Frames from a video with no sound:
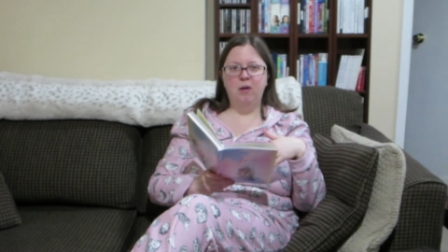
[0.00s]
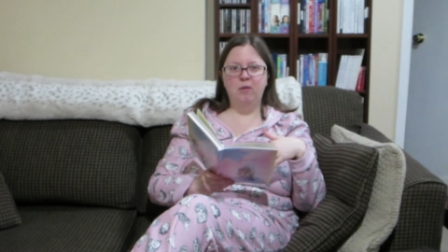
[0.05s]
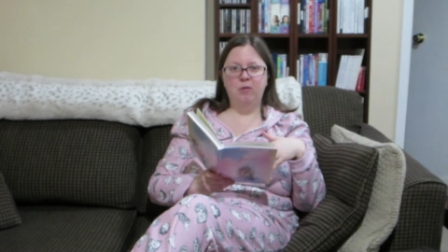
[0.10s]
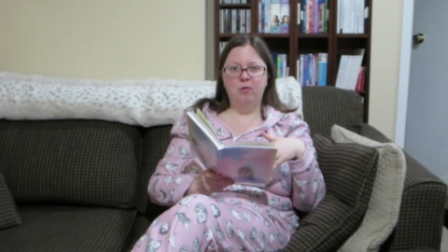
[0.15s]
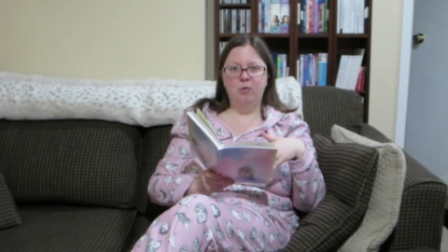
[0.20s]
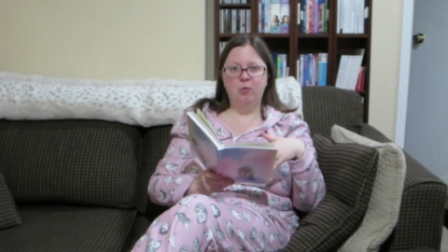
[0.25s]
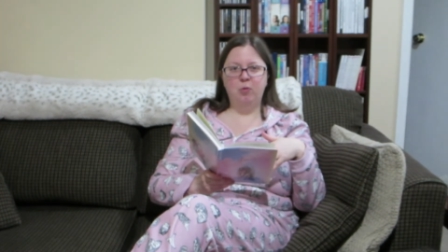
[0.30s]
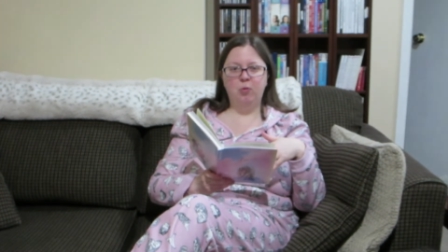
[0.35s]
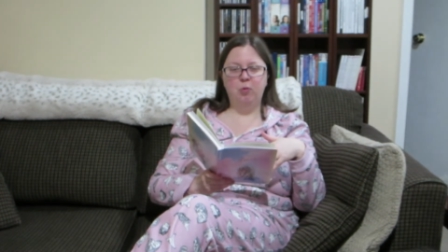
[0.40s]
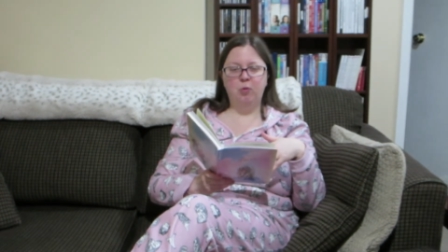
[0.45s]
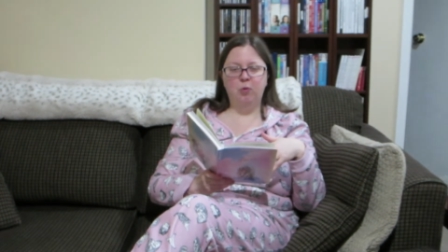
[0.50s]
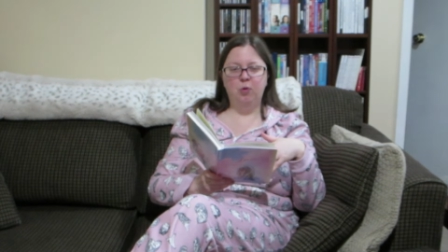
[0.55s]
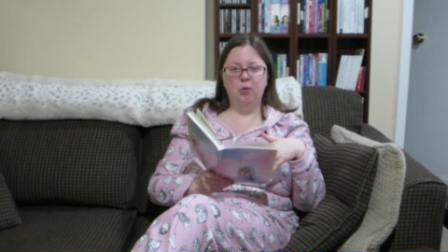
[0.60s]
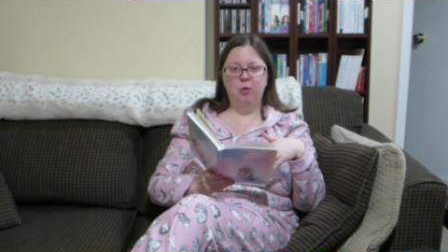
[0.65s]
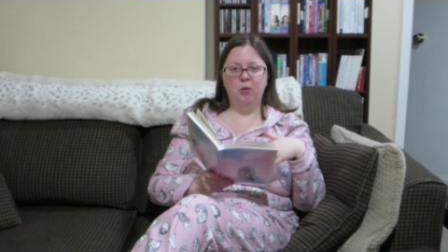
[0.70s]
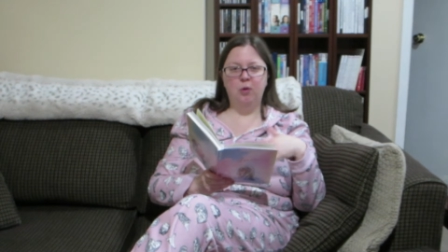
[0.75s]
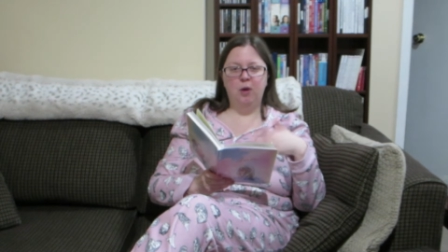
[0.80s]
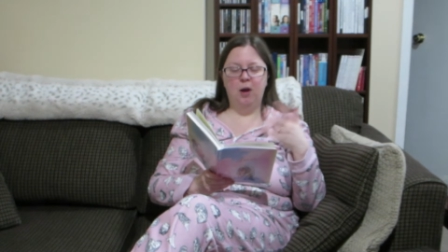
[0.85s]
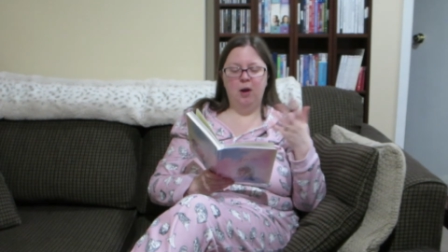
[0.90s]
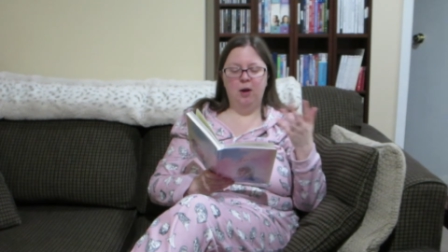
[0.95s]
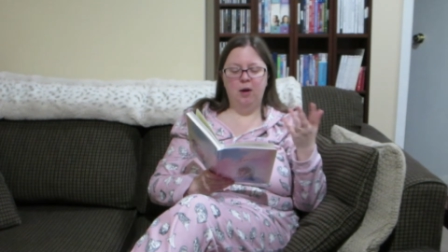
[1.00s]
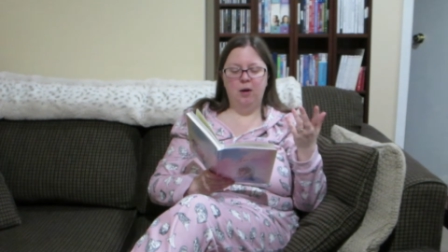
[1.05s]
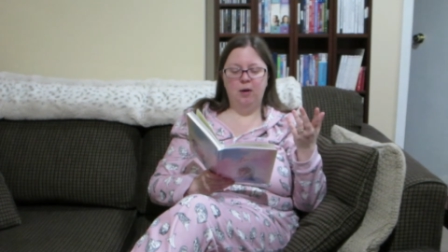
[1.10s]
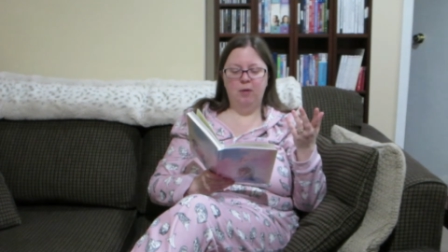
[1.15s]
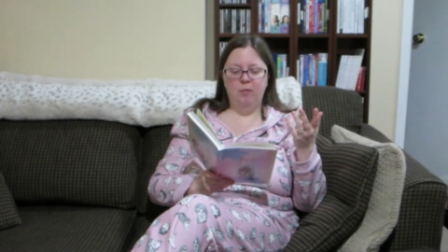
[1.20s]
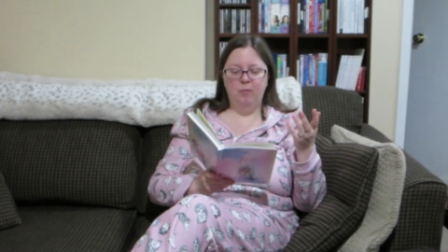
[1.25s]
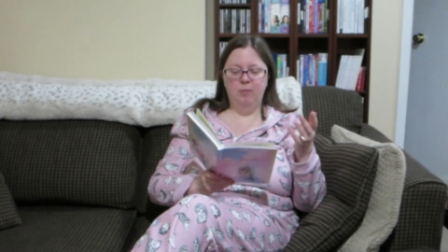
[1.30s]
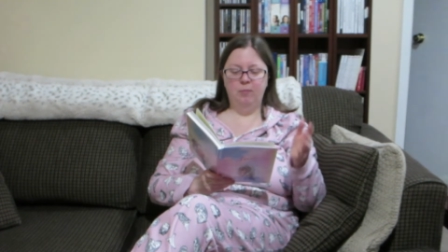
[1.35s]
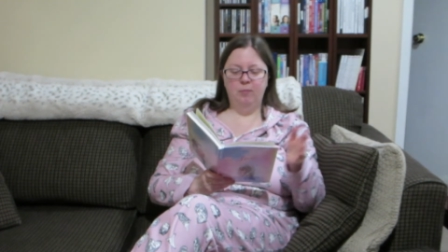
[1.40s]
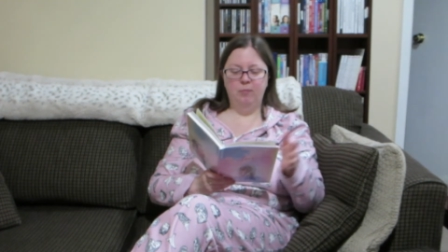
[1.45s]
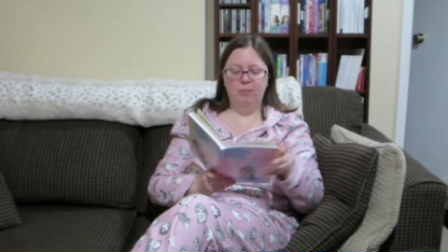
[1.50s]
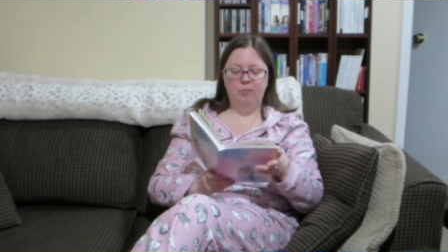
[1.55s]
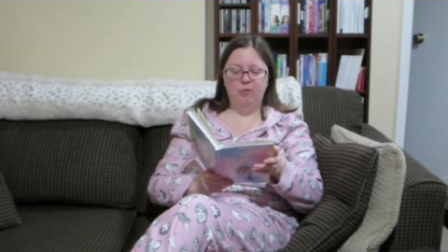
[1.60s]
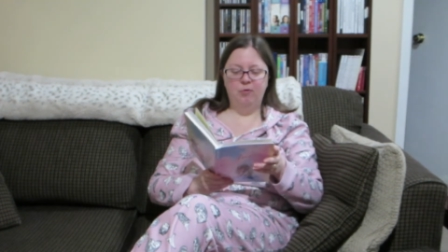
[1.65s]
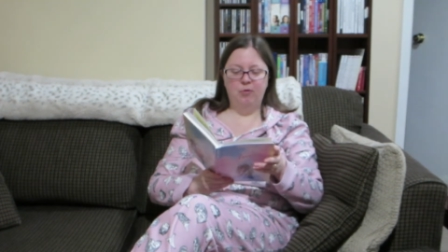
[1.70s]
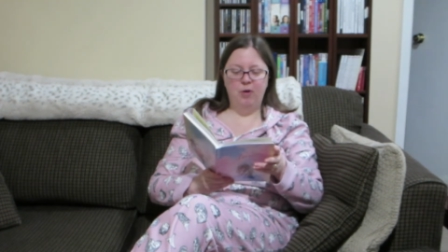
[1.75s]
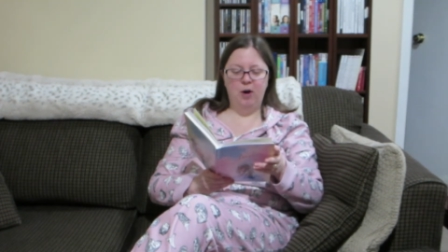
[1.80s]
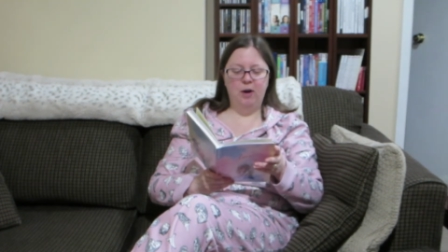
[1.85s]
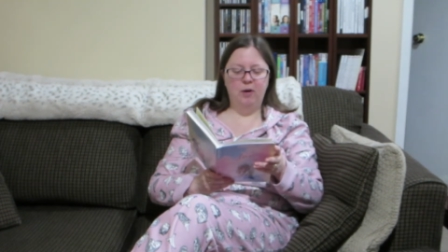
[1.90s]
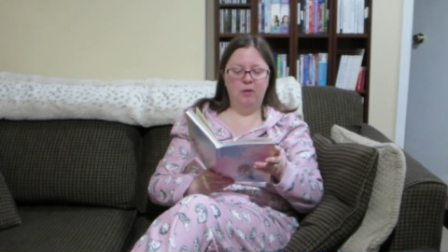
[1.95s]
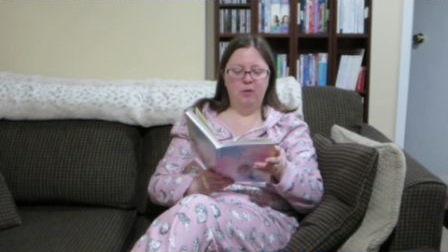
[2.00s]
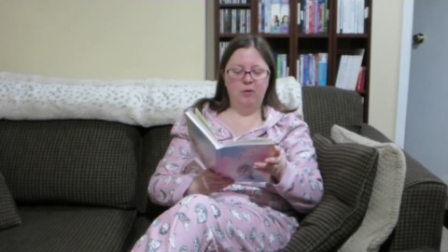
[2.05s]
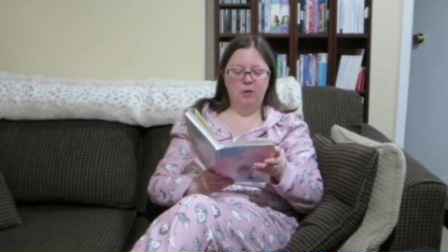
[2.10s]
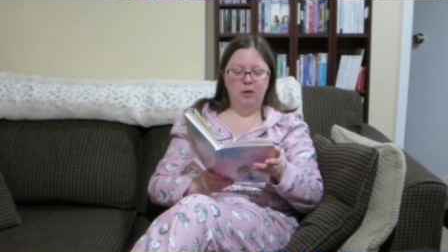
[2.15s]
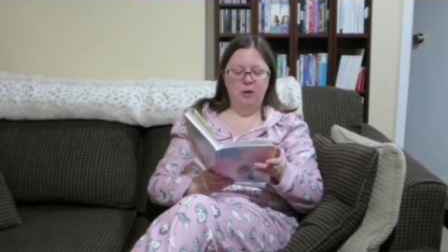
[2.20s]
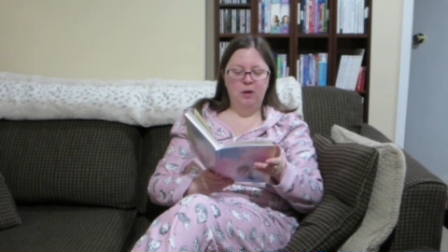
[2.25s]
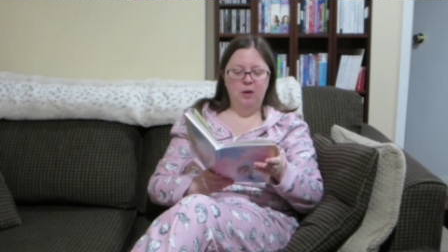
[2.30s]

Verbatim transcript: school um, friend.